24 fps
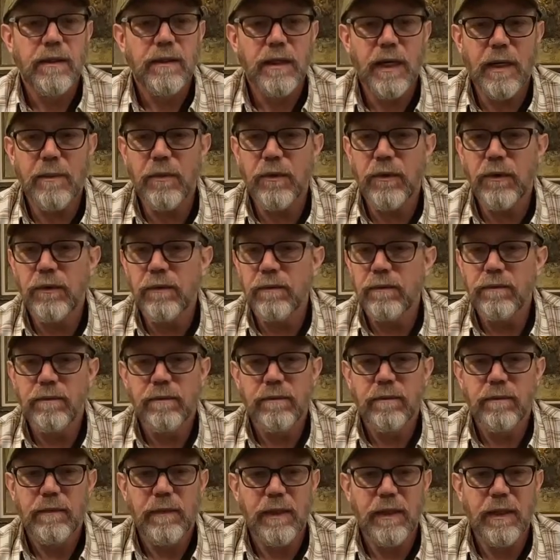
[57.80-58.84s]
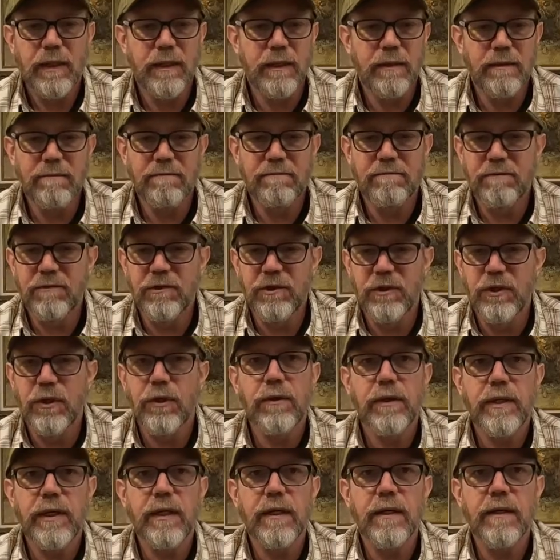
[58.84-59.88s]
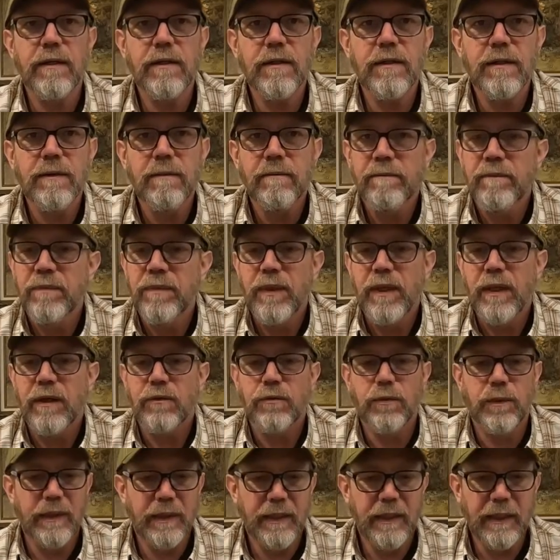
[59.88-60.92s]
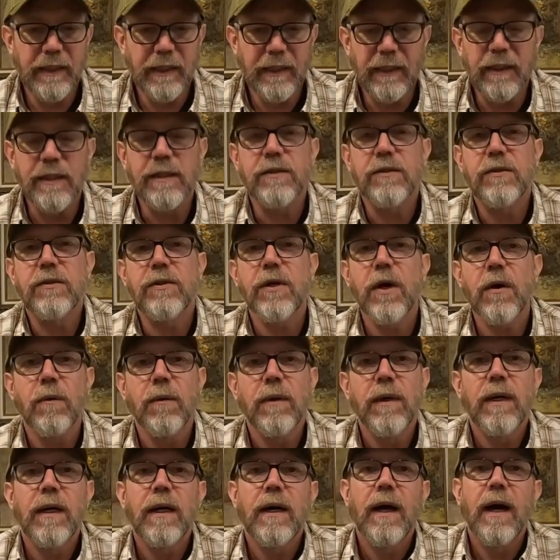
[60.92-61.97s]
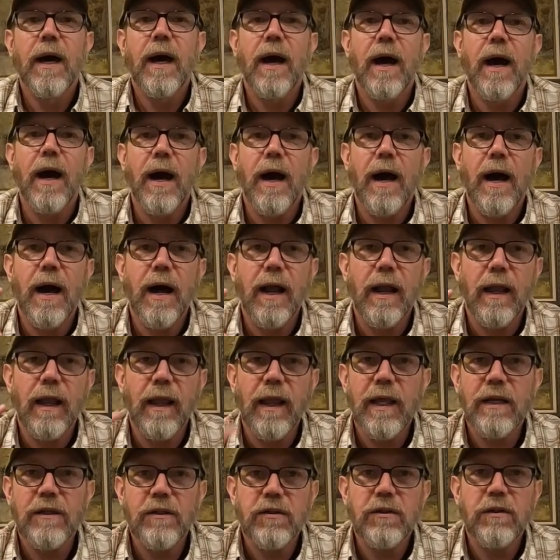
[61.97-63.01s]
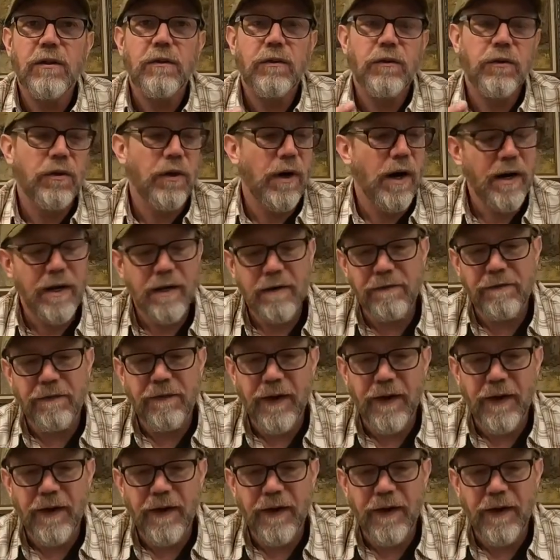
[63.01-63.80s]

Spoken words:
Double in 2 years? It's ridiculous. So let's try and